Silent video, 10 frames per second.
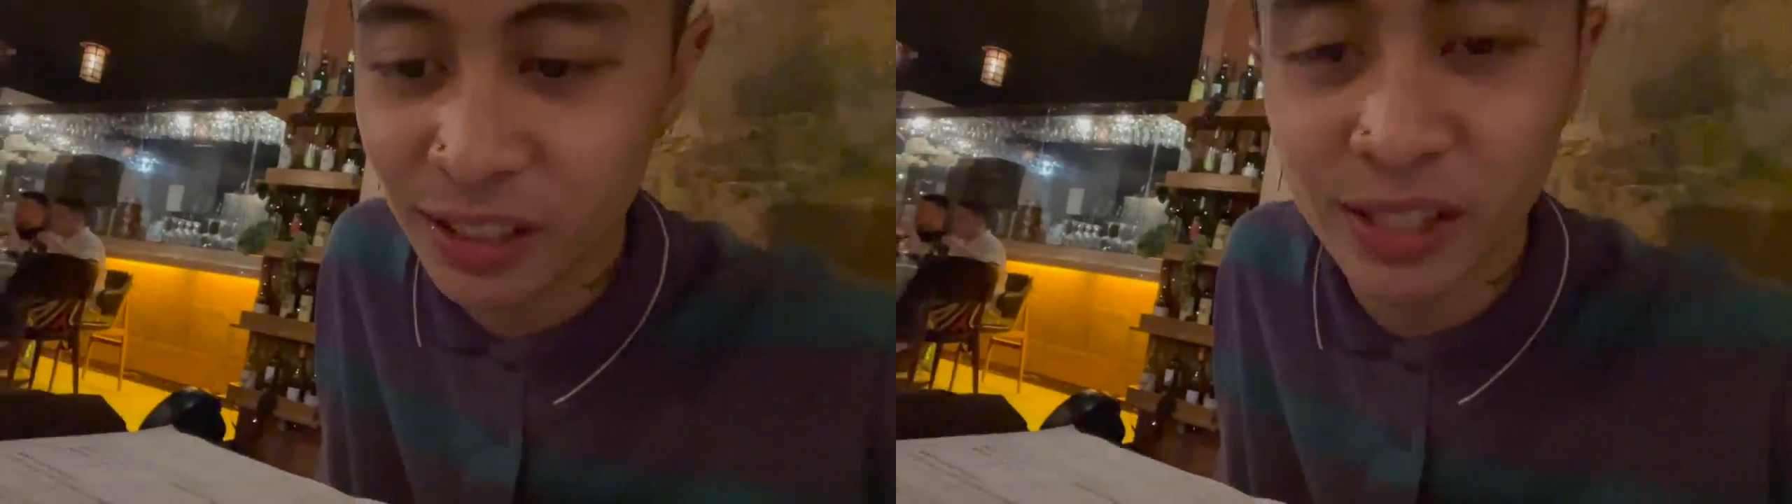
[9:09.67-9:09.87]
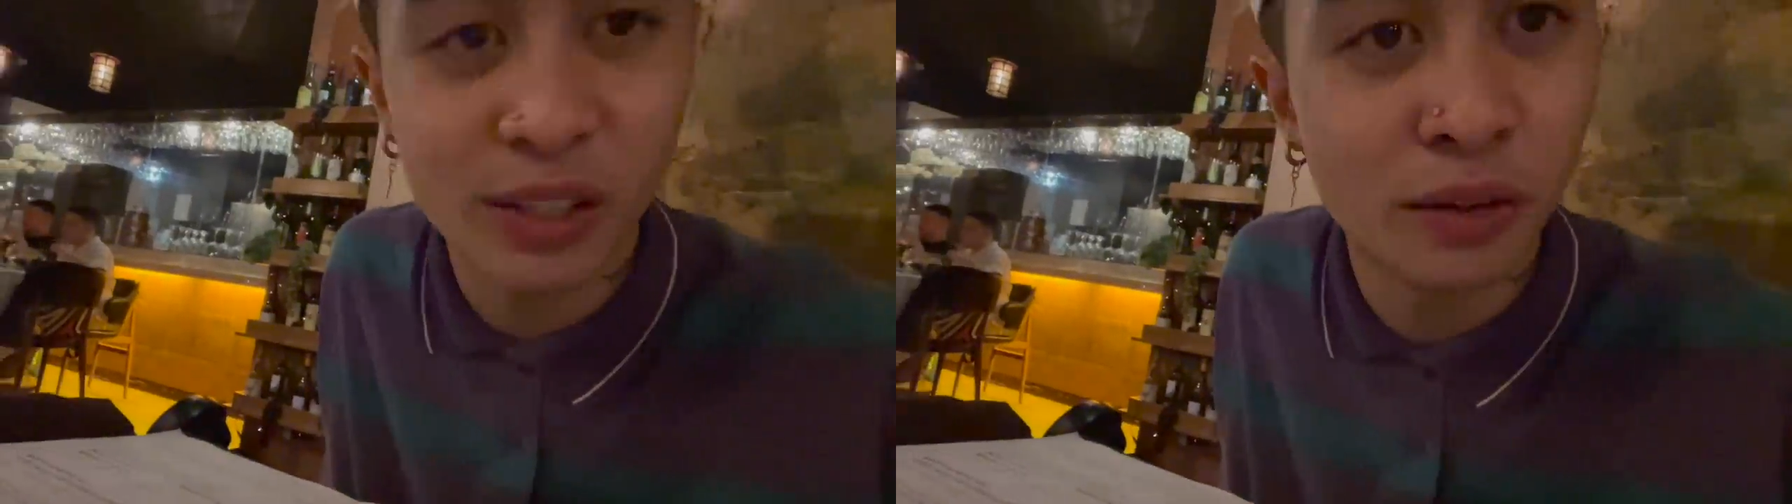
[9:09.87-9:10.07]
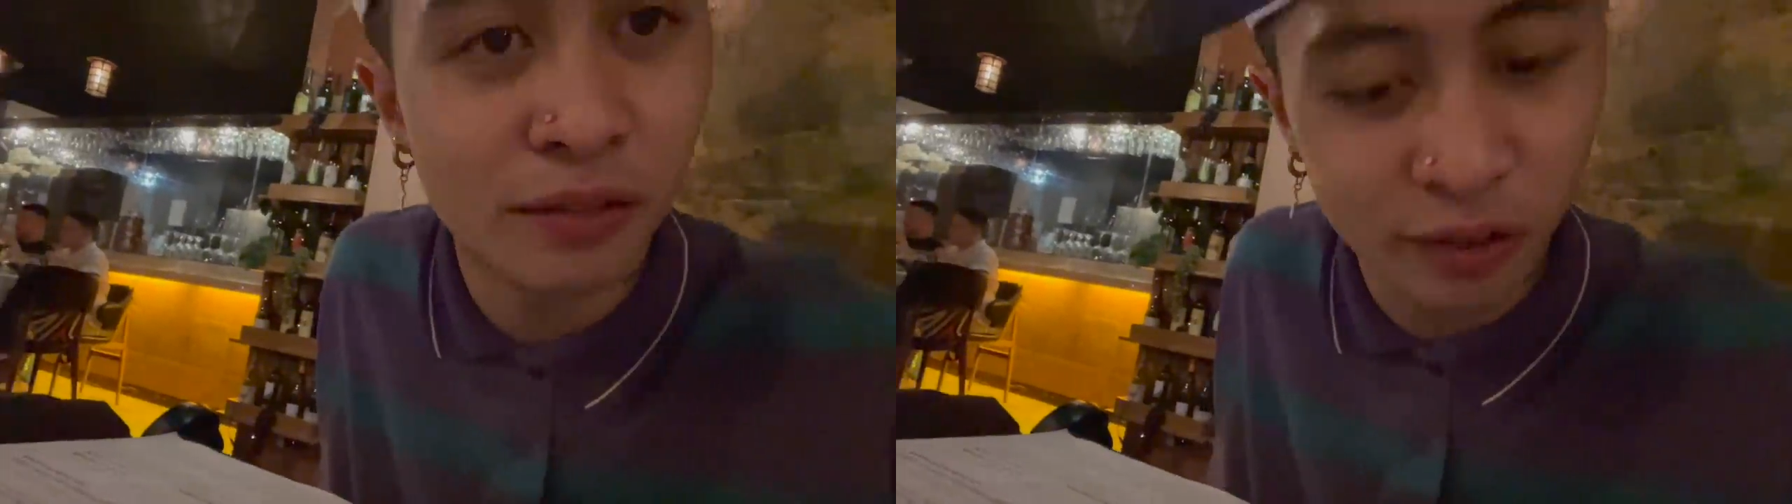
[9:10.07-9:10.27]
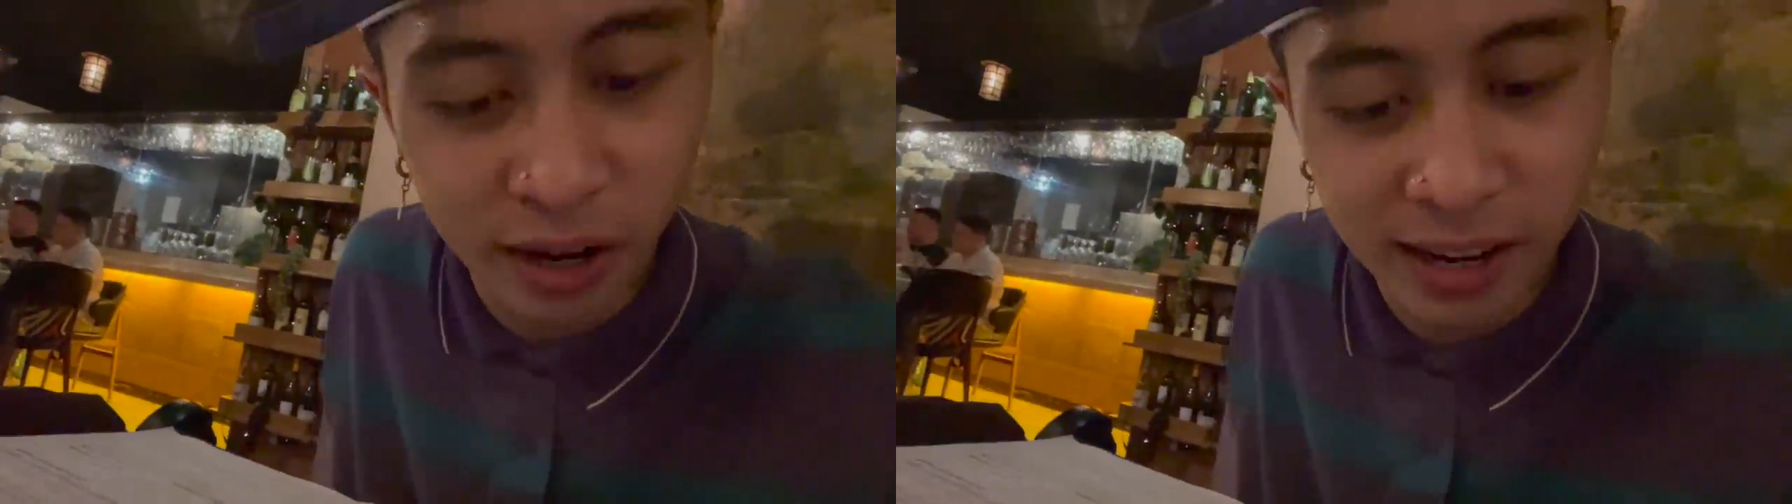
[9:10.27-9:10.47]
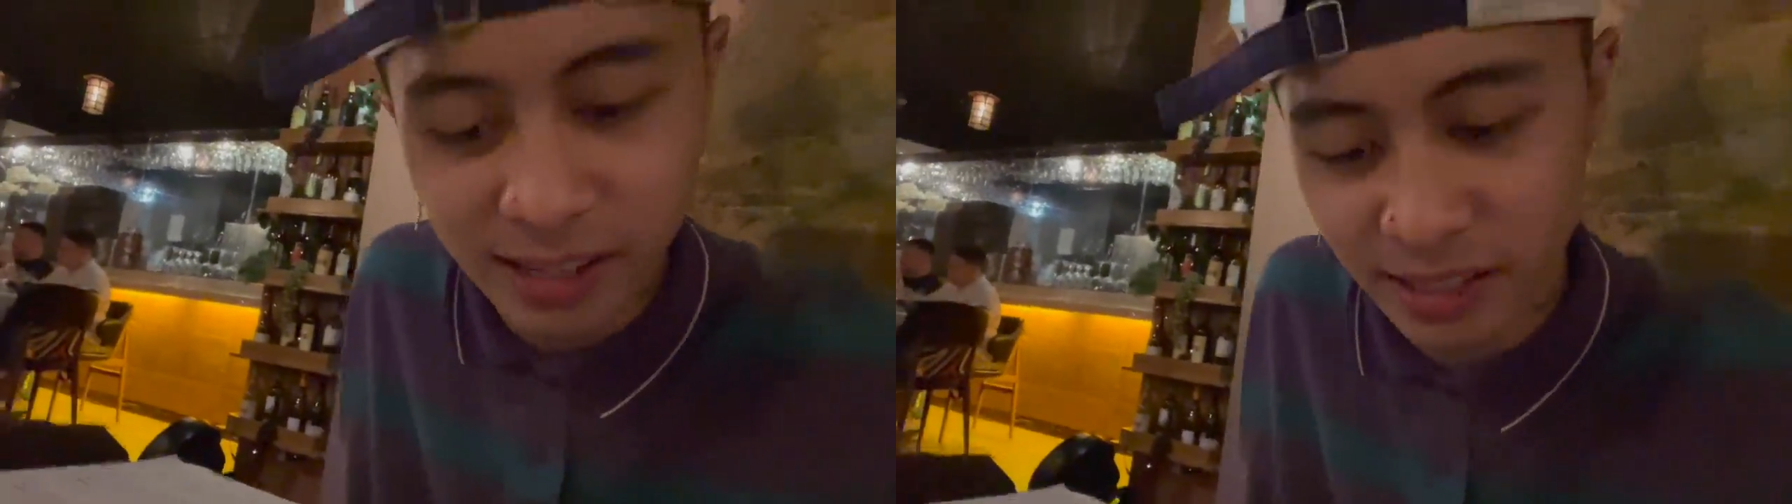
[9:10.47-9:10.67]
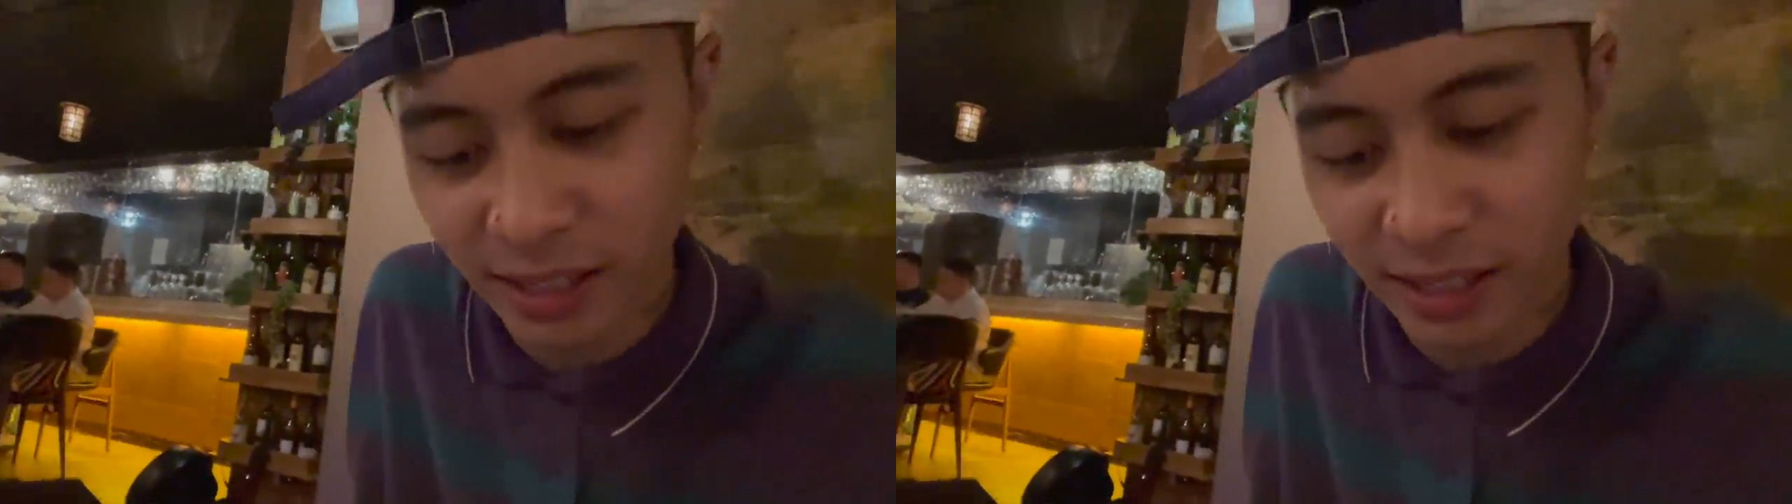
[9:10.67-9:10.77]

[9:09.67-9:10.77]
dishes of fries.